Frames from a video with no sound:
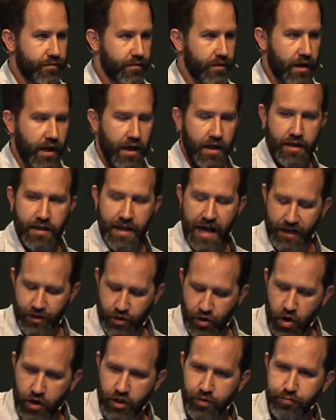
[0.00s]
Okay,
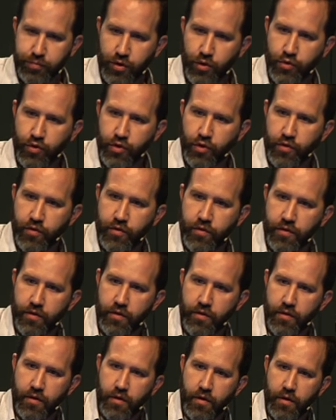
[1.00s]
that talks Bluetooth
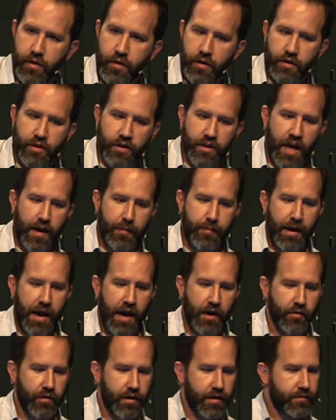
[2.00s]
to that
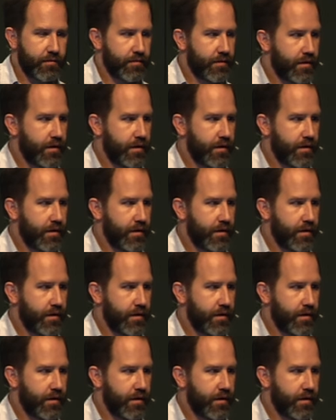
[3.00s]
battery.